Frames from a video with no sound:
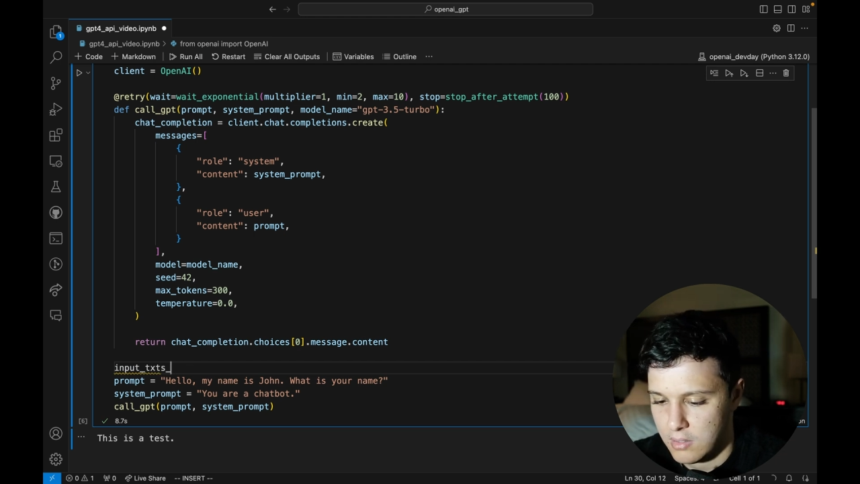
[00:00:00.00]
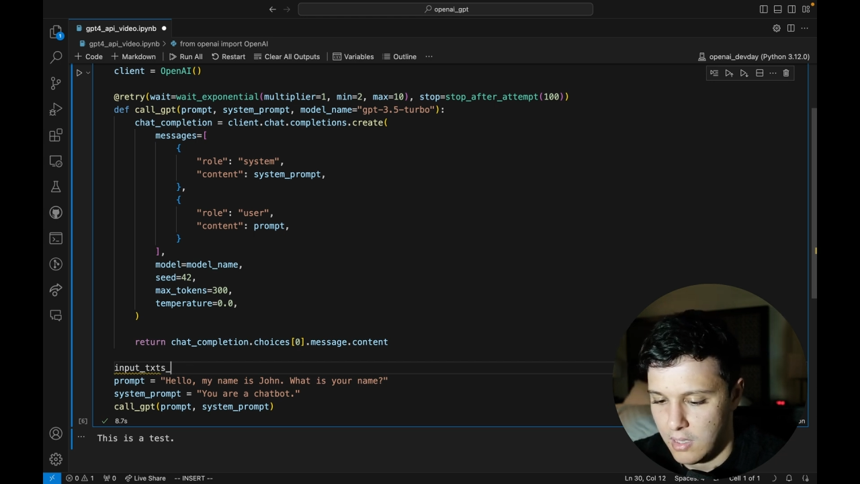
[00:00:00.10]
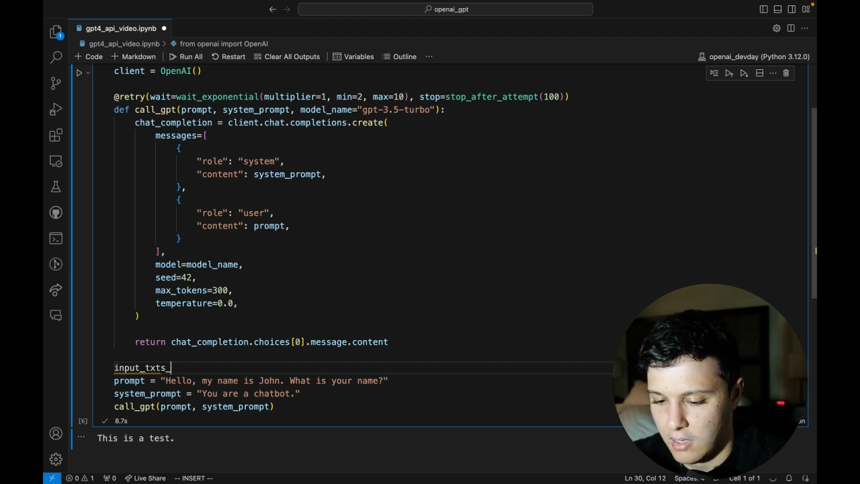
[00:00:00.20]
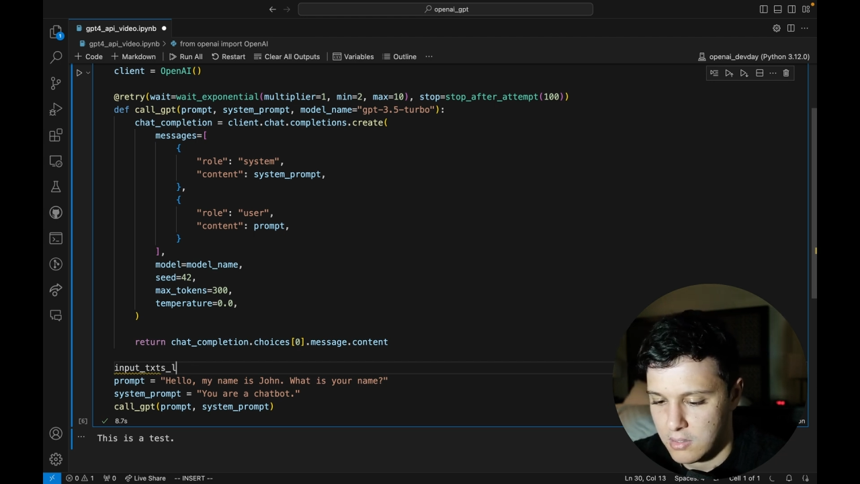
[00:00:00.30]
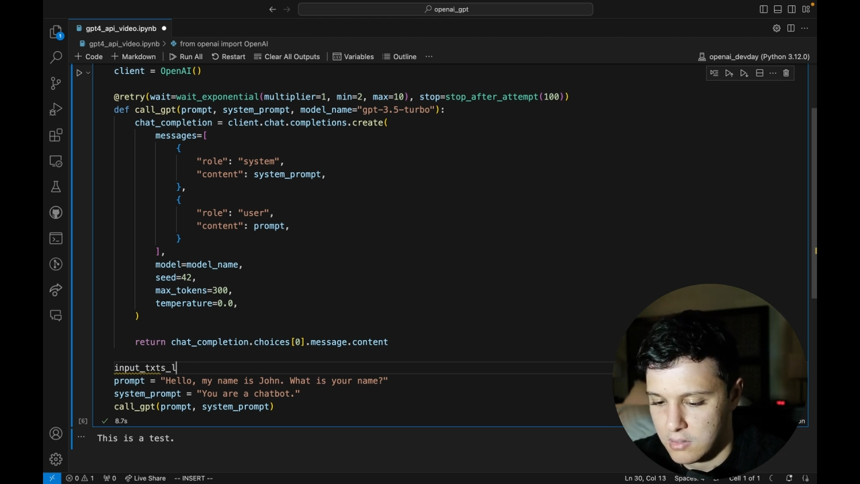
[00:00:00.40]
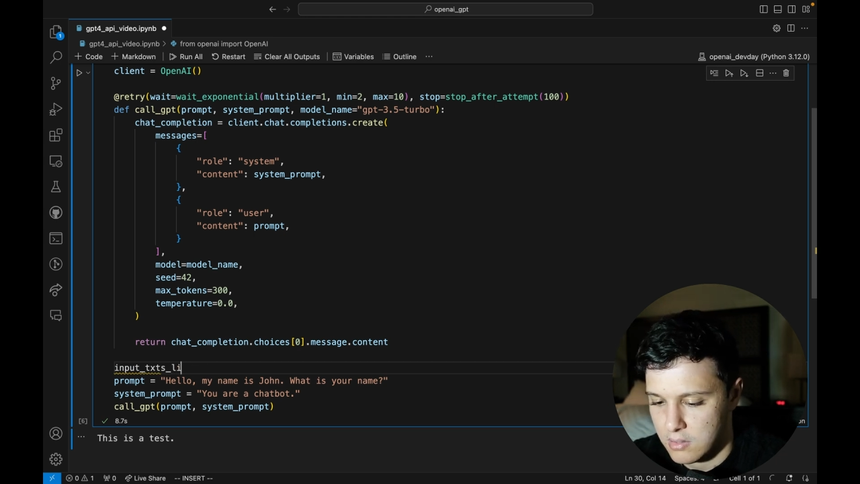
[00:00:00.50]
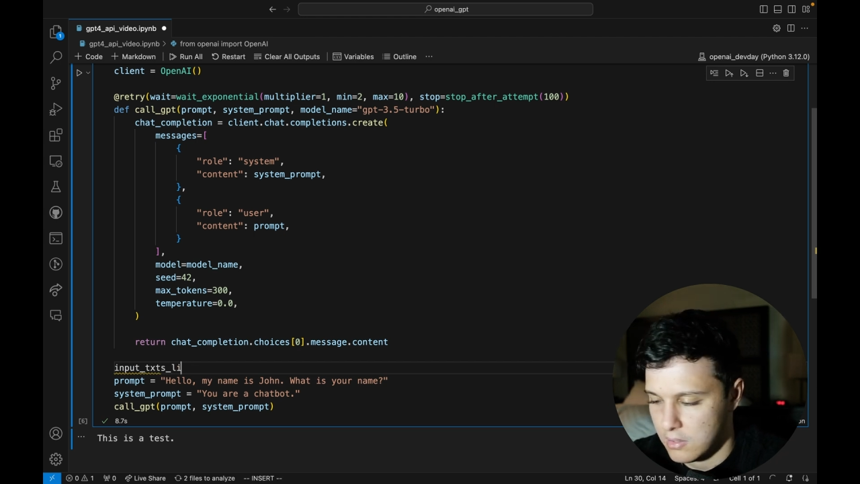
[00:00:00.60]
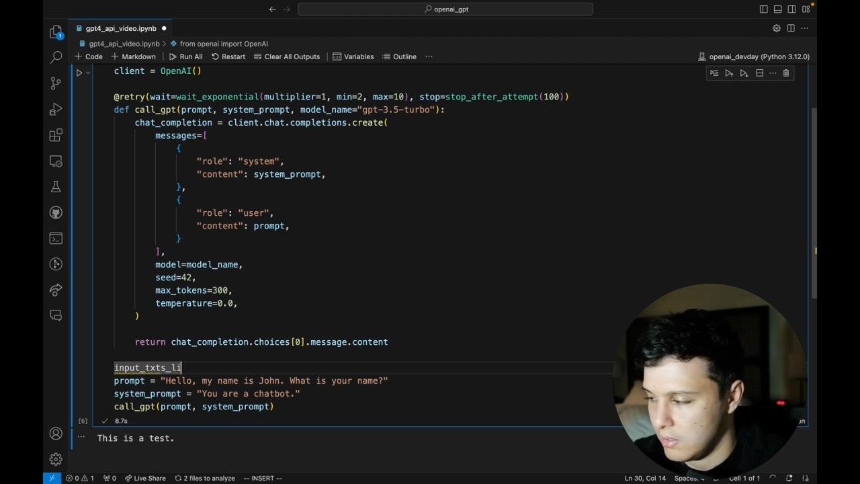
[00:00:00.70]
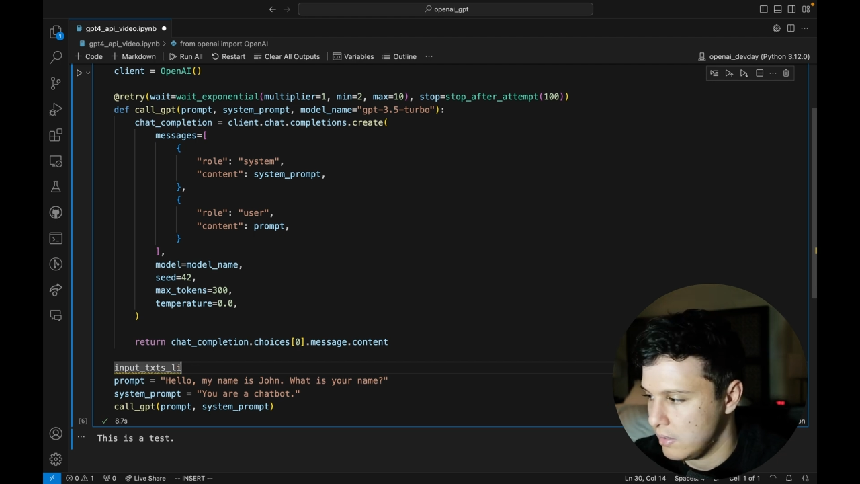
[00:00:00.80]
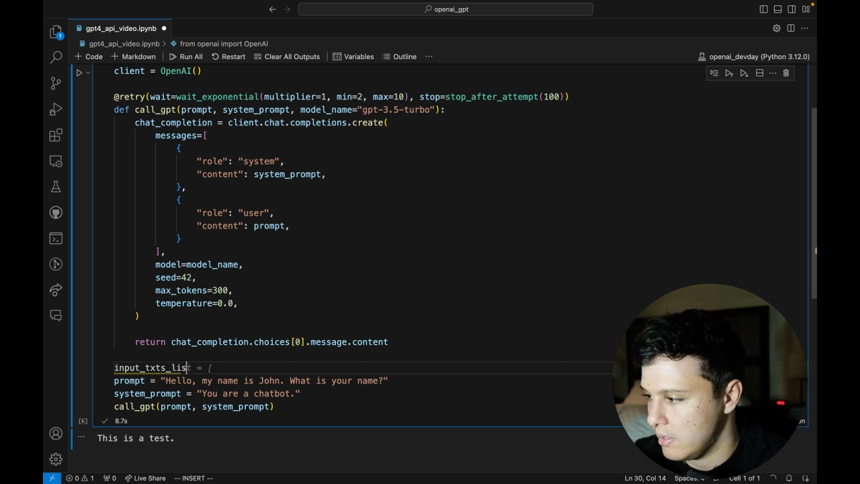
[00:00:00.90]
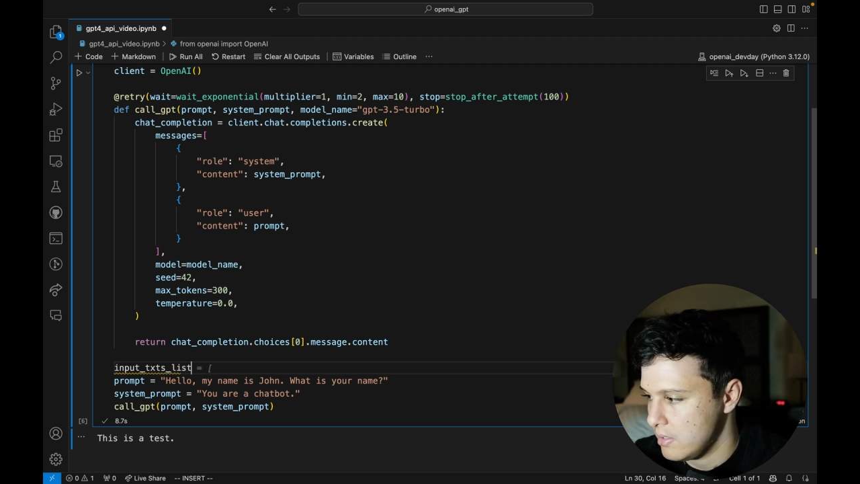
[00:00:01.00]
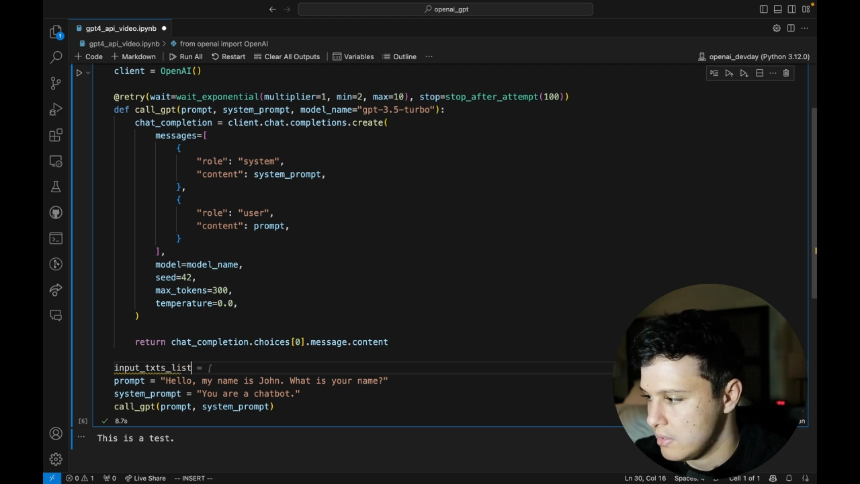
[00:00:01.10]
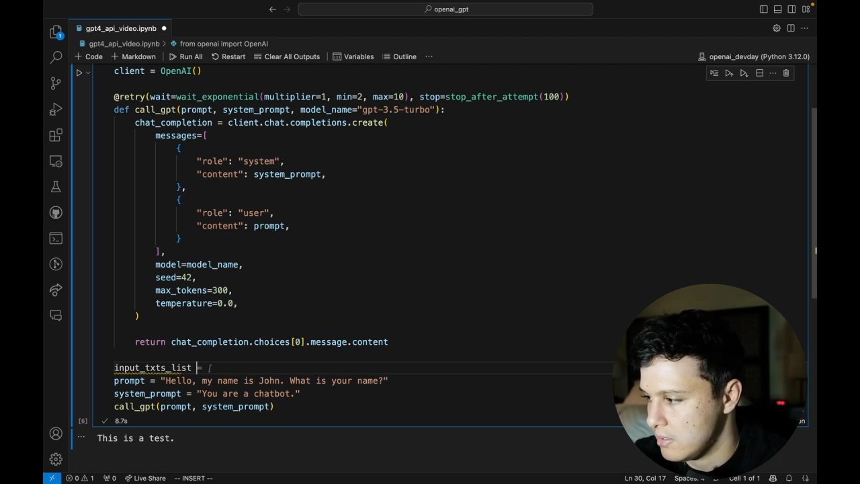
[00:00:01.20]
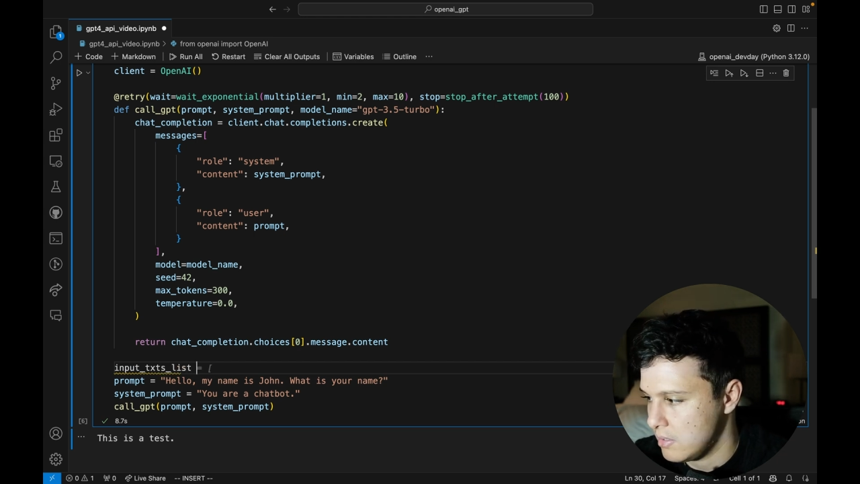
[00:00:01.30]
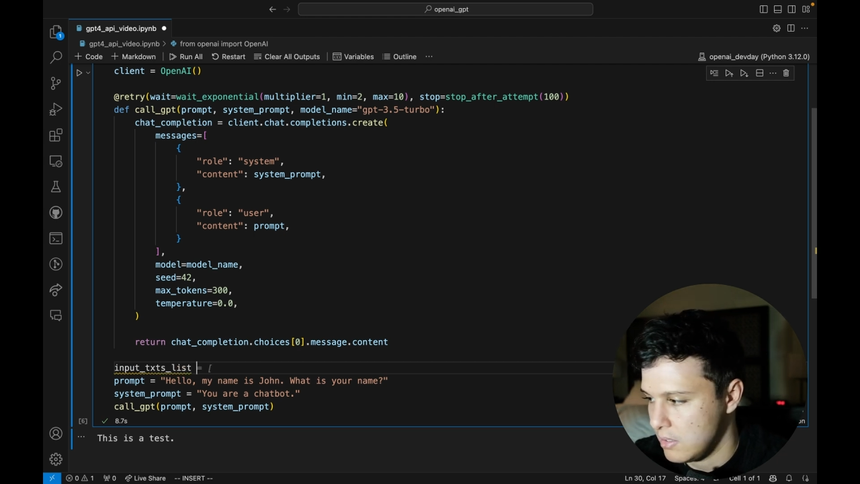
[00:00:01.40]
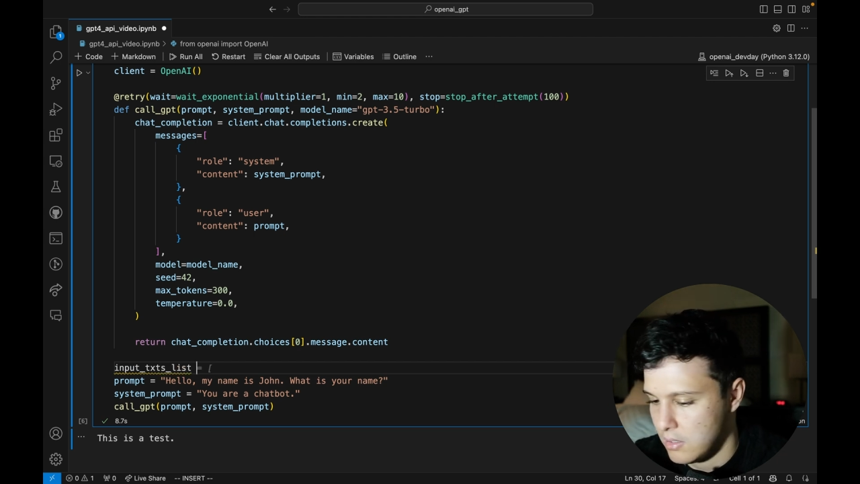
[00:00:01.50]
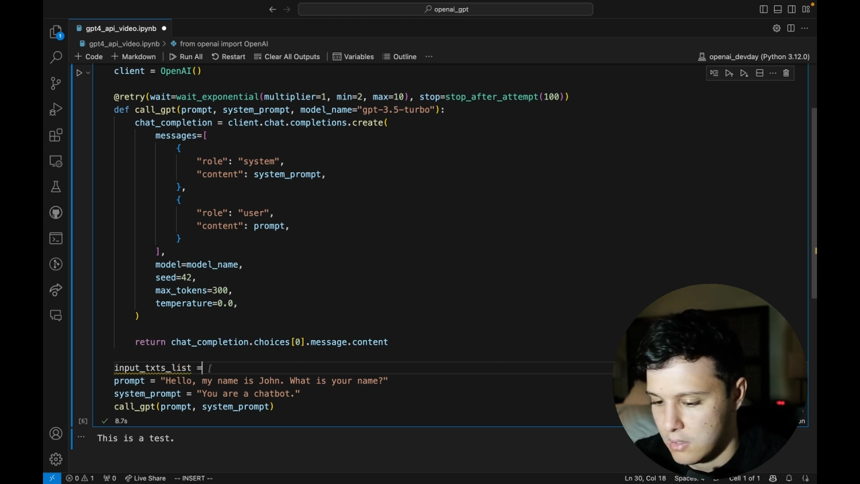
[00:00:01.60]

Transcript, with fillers: texts list.